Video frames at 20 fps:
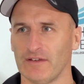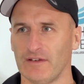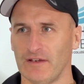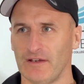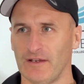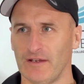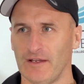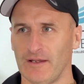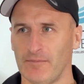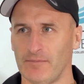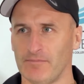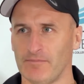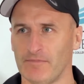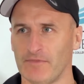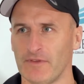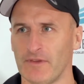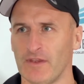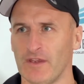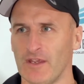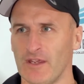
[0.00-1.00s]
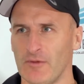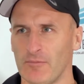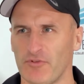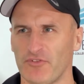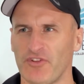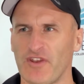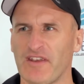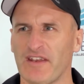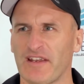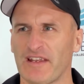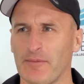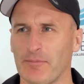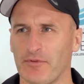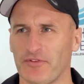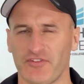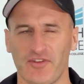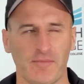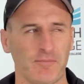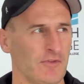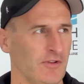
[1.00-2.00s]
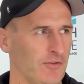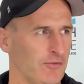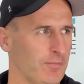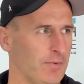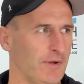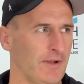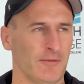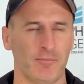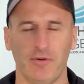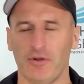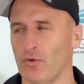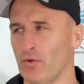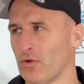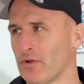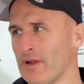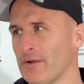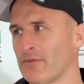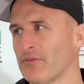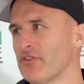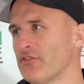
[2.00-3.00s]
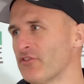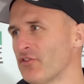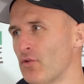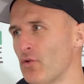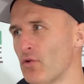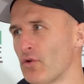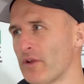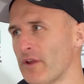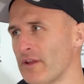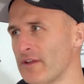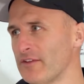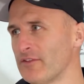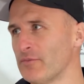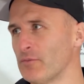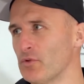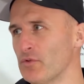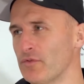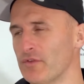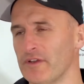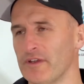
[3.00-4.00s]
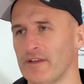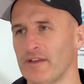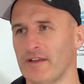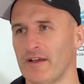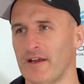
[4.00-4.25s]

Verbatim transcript: Um, presenting a couple of symptoms, by, by all accounts, he's talking, he's moving.